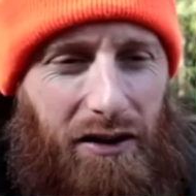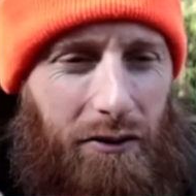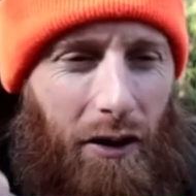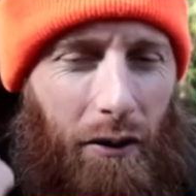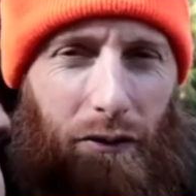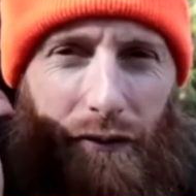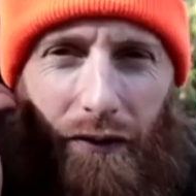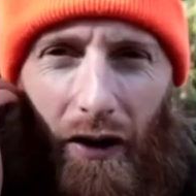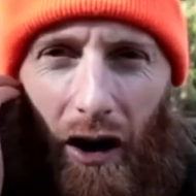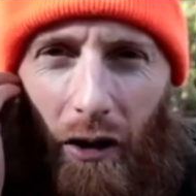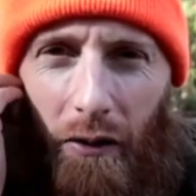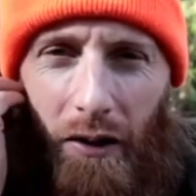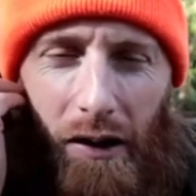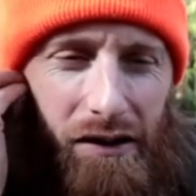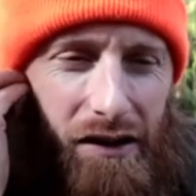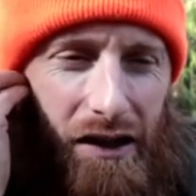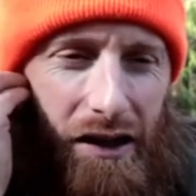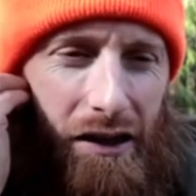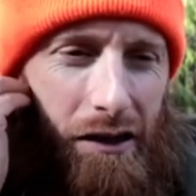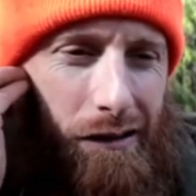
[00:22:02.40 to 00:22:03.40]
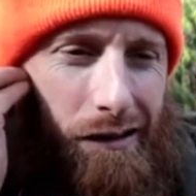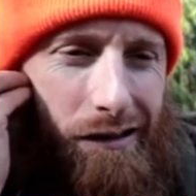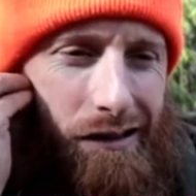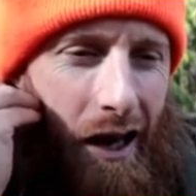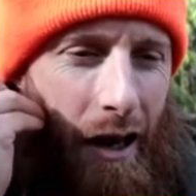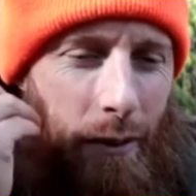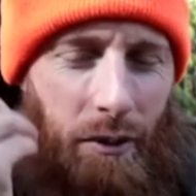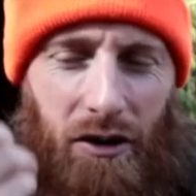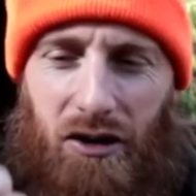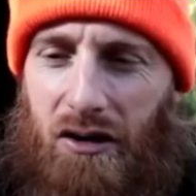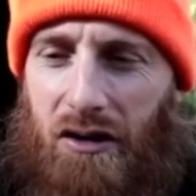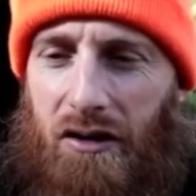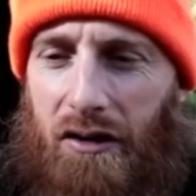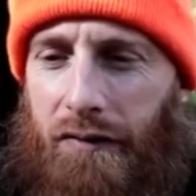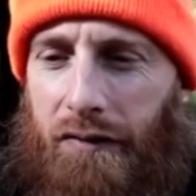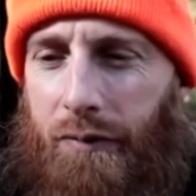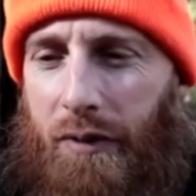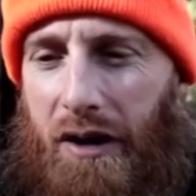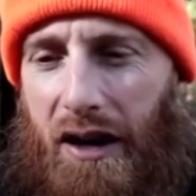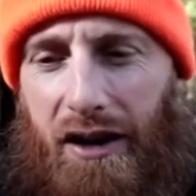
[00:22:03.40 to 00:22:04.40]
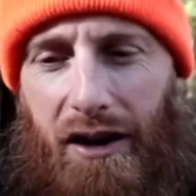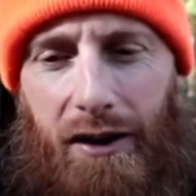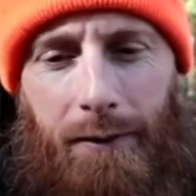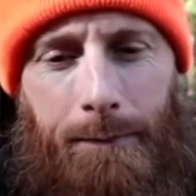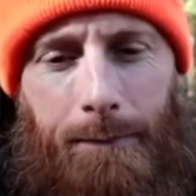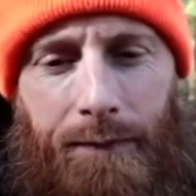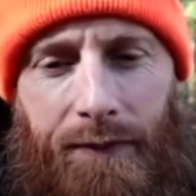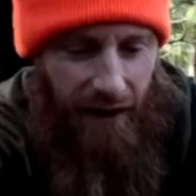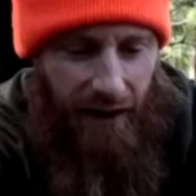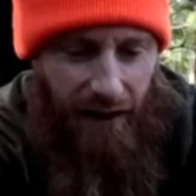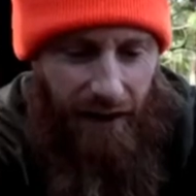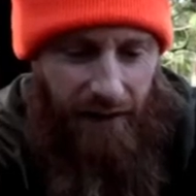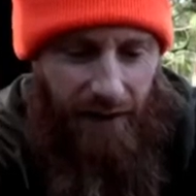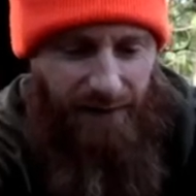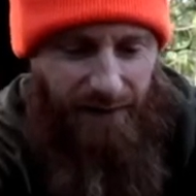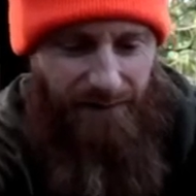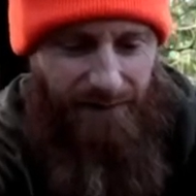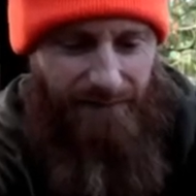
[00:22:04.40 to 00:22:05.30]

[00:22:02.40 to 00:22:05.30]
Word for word: I messed around with fire when I was a kid all the time. This is my first beer.